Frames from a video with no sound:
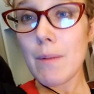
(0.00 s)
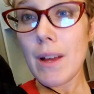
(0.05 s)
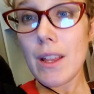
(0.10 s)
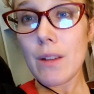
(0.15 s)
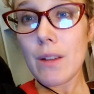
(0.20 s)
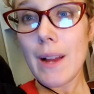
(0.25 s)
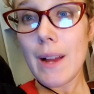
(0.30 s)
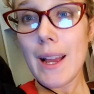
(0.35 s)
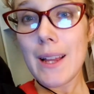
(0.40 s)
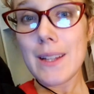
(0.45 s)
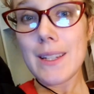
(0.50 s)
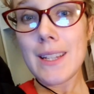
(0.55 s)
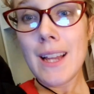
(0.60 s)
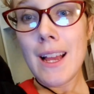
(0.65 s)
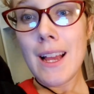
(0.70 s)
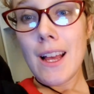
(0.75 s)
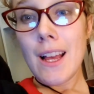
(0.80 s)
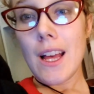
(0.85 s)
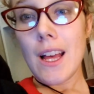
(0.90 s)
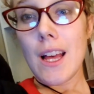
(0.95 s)
otherwise
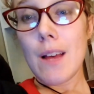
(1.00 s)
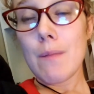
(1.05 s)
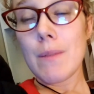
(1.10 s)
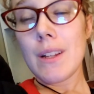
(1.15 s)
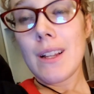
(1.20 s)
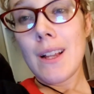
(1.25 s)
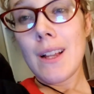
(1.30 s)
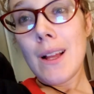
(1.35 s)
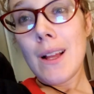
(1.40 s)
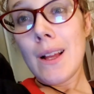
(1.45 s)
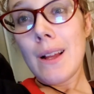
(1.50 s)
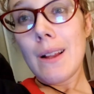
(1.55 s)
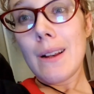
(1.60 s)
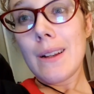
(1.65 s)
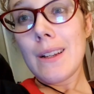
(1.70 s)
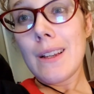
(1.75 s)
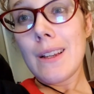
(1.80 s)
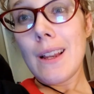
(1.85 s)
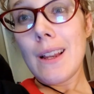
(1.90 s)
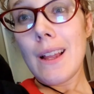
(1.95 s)

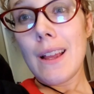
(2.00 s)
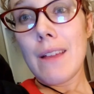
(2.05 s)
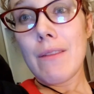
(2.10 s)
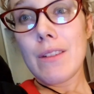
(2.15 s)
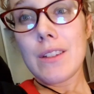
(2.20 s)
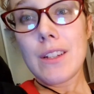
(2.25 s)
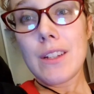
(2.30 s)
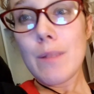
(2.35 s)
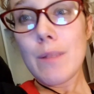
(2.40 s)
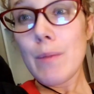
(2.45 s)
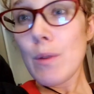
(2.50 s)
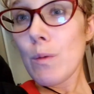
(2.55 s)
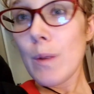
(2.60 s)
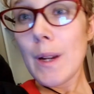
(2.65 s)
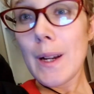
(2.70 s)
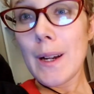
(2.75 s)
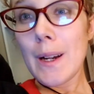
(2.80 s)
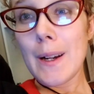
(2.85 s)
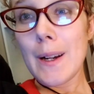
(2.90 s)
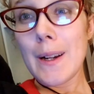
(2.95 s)
if it's gonna be
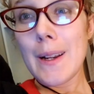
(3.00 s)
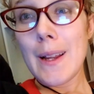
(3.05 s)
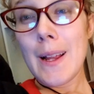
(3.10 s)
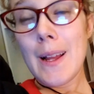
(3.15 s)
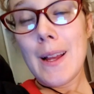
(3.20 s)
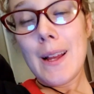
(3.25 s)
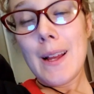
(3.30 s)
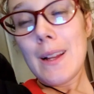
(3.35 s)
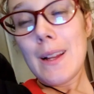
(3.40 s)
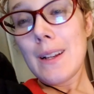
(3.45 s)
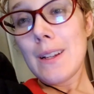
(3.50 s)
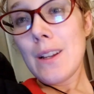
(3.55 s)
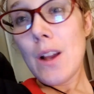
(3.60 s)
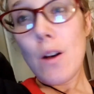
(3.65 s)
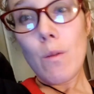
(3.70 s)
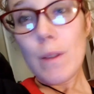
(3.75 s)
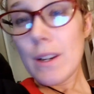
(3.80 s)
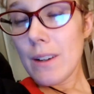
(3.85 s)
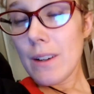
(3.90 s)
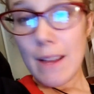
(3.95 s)
weird, no,
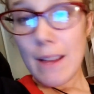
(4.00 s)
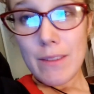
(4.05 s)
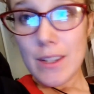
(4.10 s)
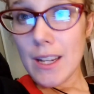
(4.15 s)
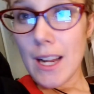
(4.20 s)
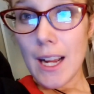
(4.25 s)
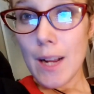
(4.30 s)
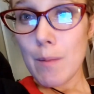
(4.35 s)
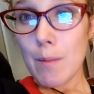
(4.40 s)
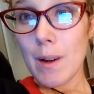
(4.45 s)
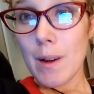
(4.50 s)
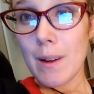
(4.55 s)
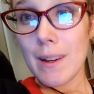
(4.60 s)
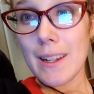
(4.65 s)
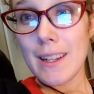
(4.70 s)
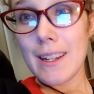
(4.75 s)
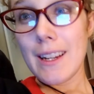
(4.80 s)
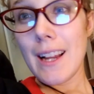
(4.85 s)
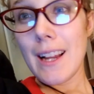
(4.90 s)
we don't have to talk about it.